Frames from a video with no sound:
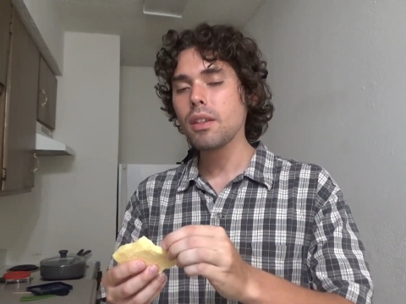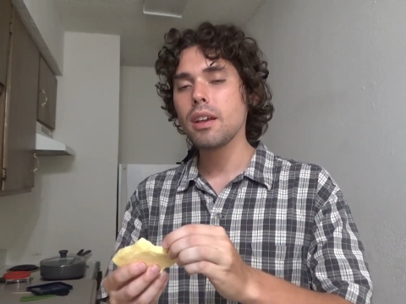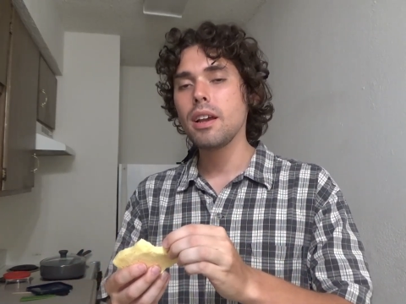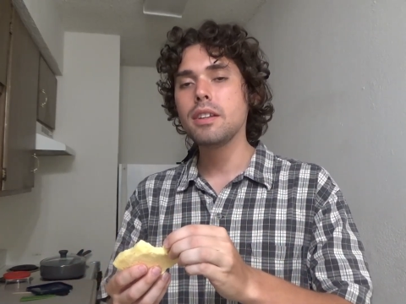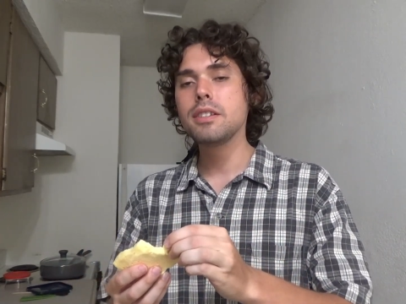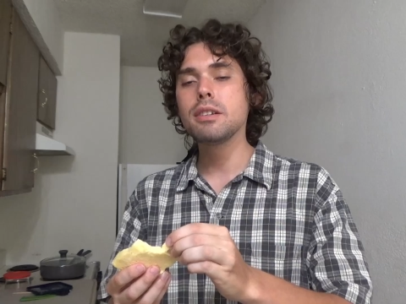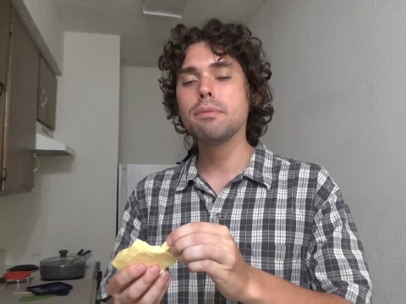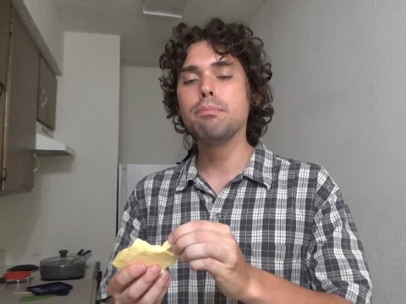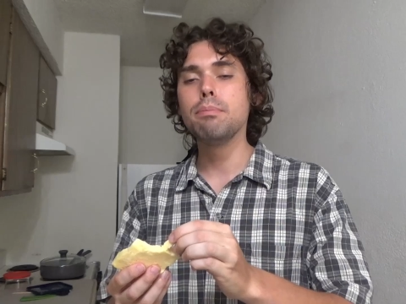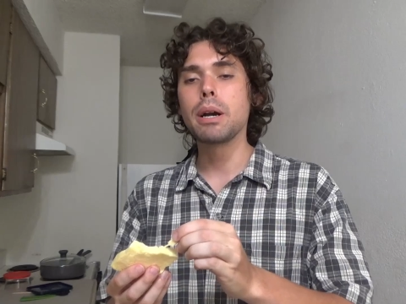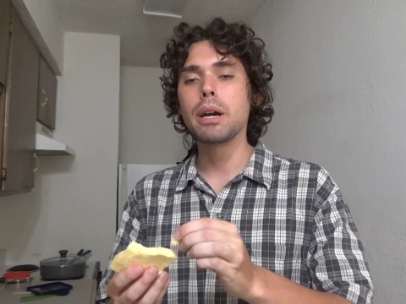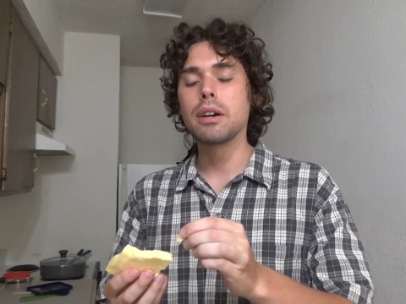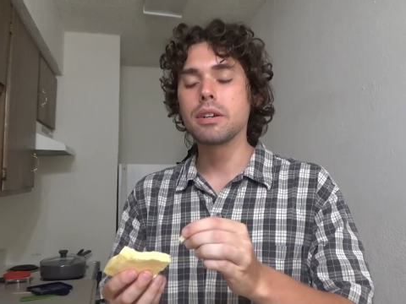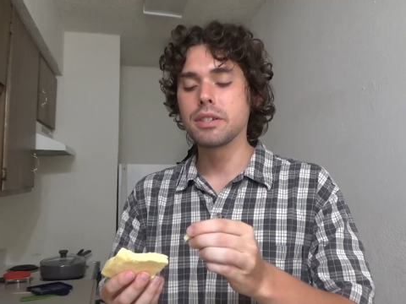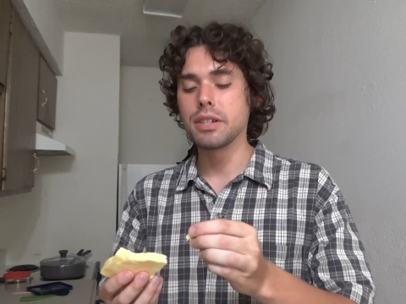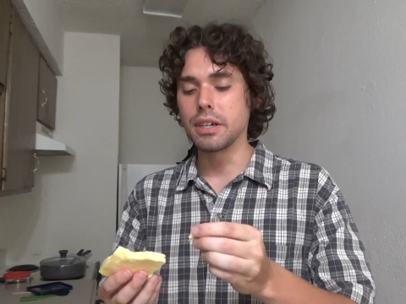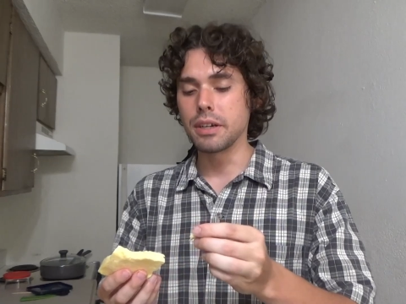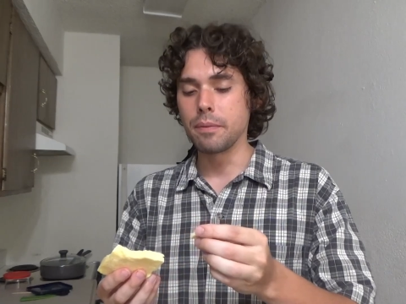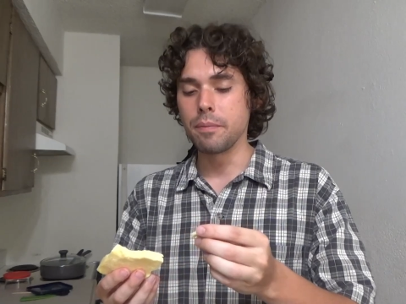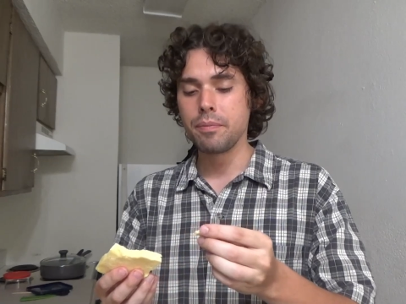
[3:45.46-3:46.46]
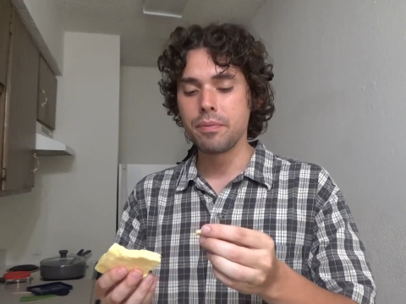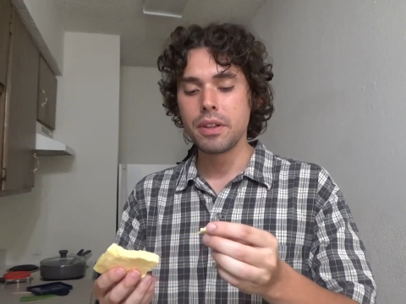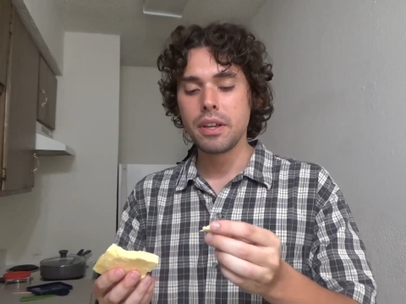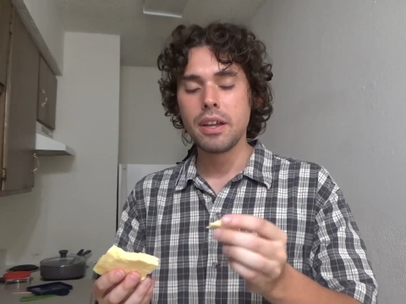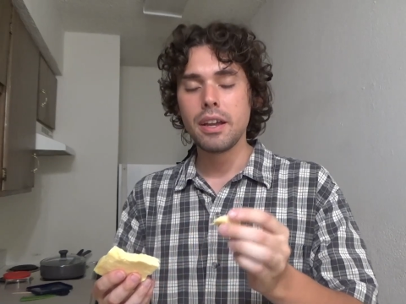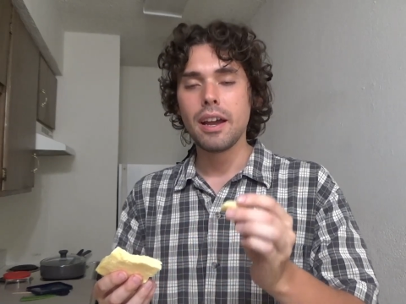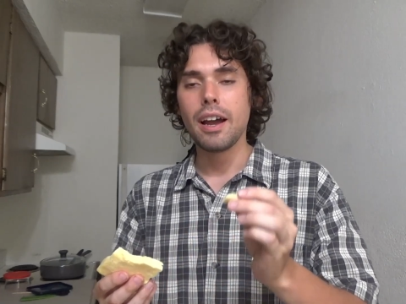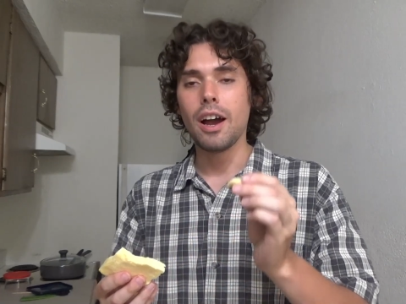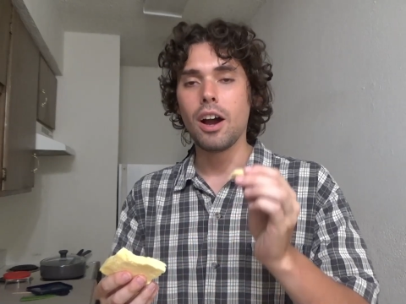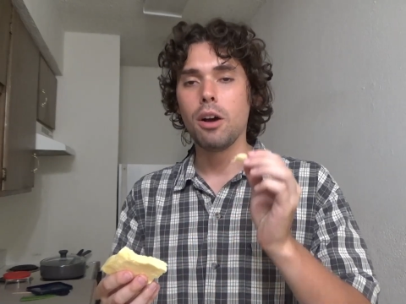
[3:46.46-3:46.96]
It's embarrassing
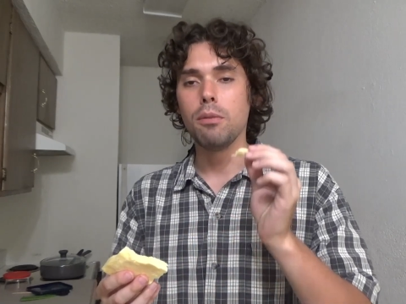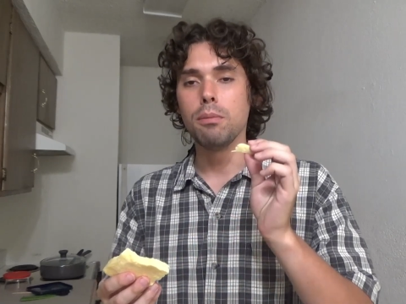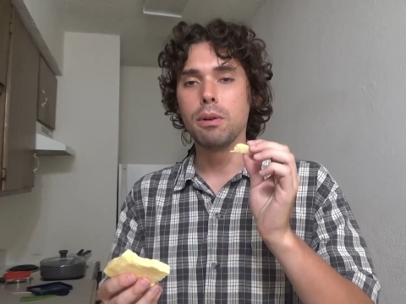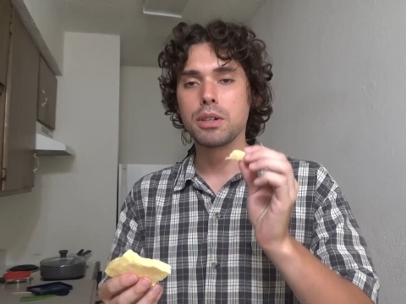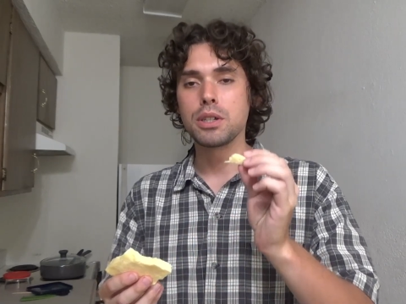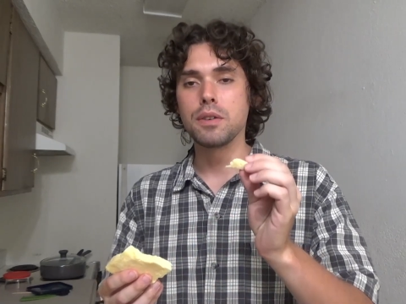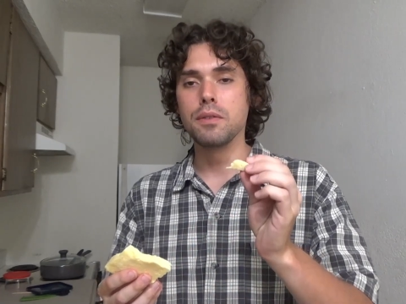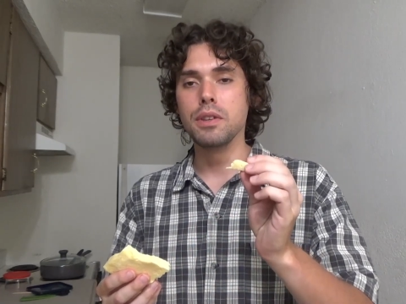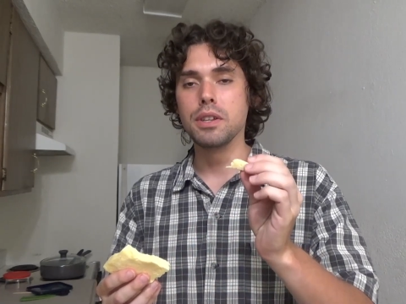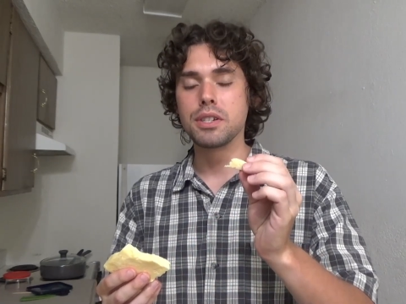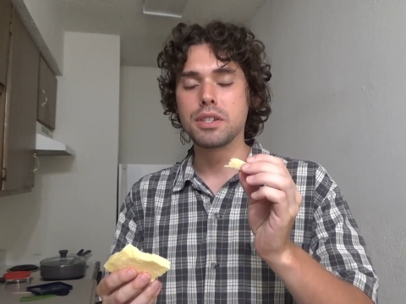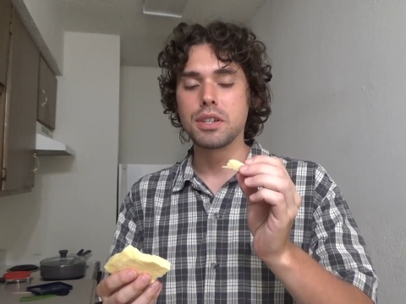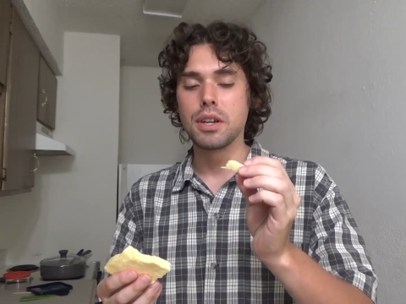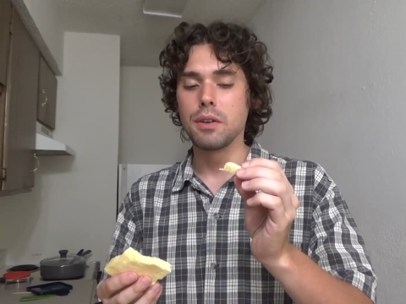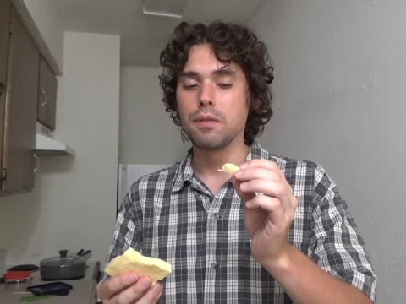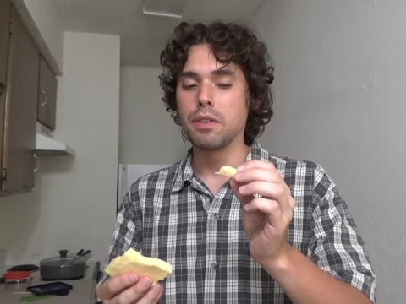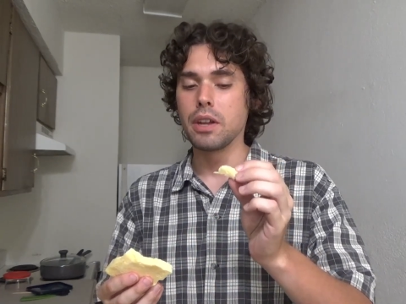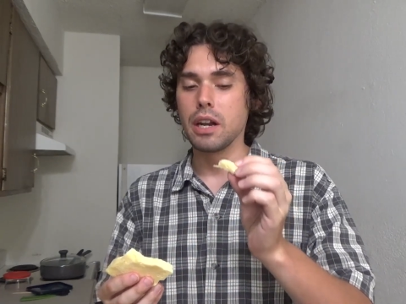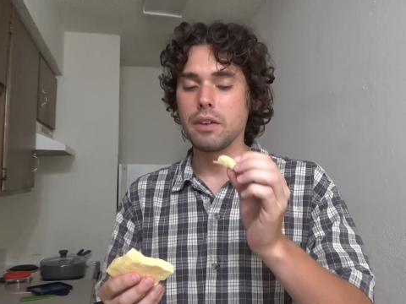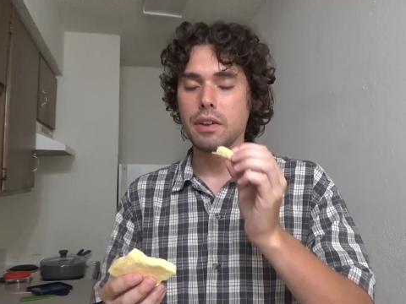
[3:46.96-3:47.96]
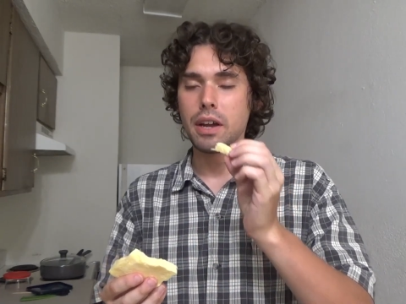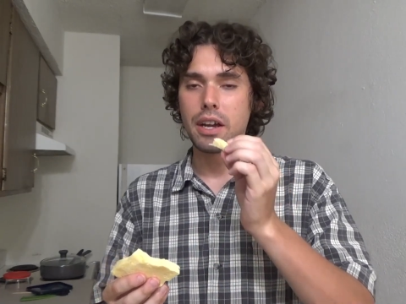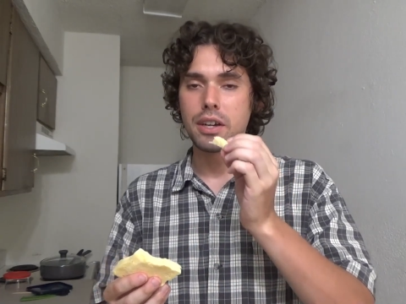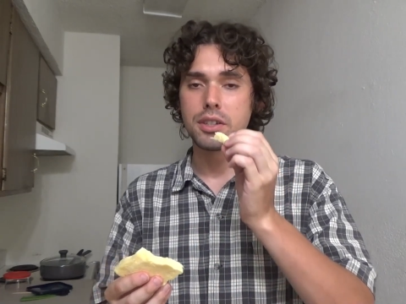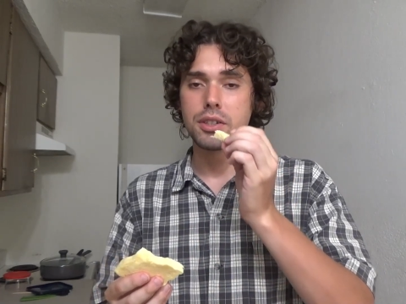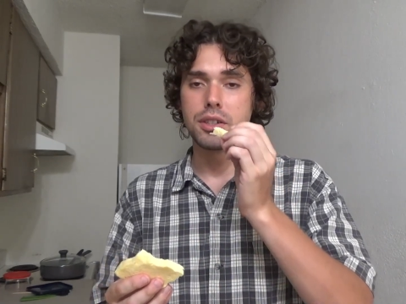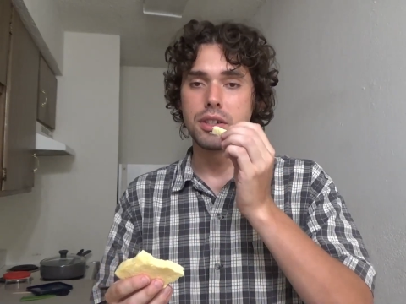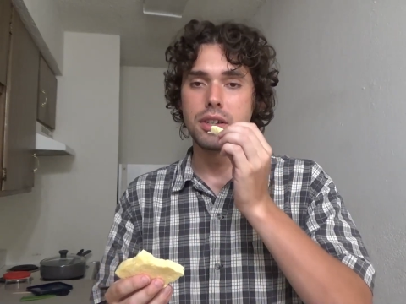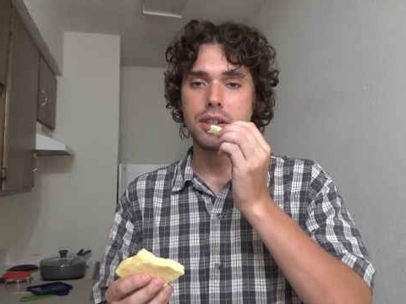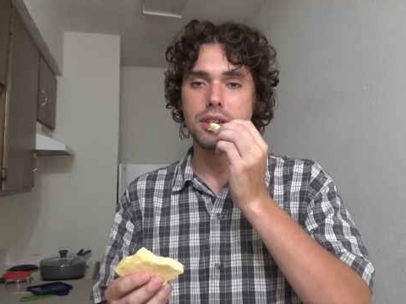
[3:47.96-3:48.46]
how much of this stuff that I've
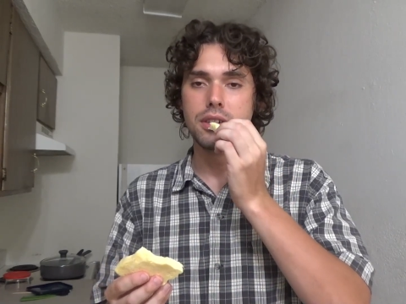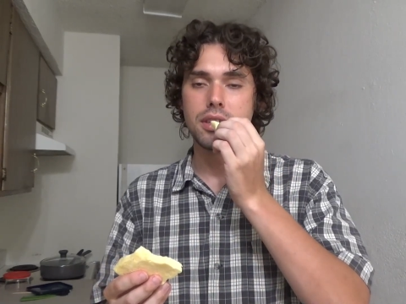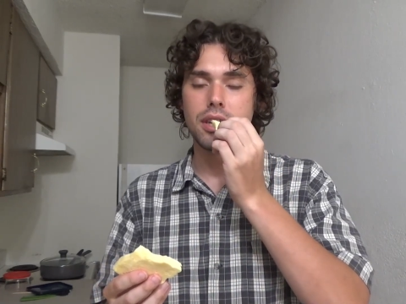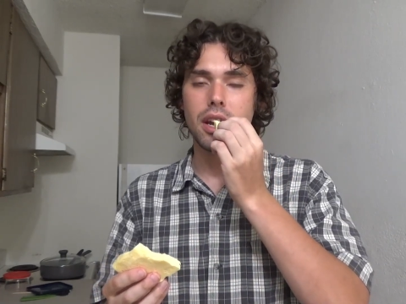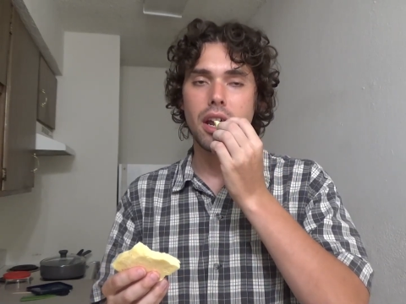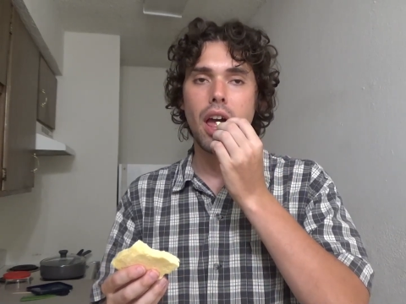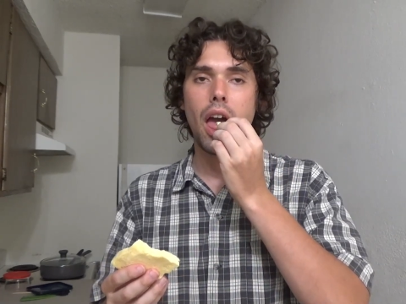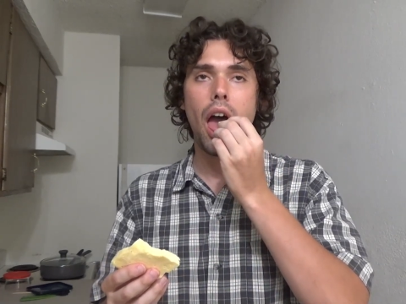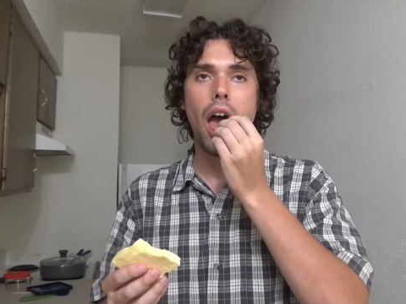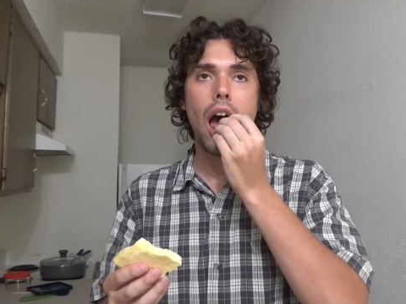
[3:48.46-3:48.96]
actually eaten today.